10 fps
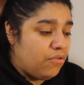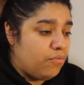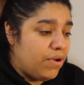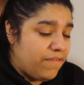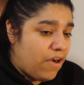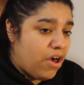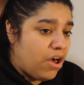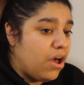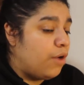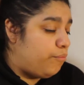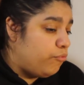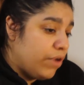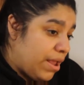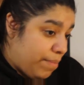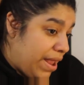with her
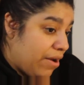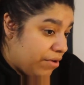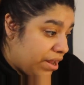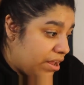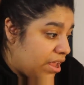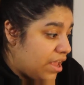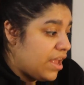reappearing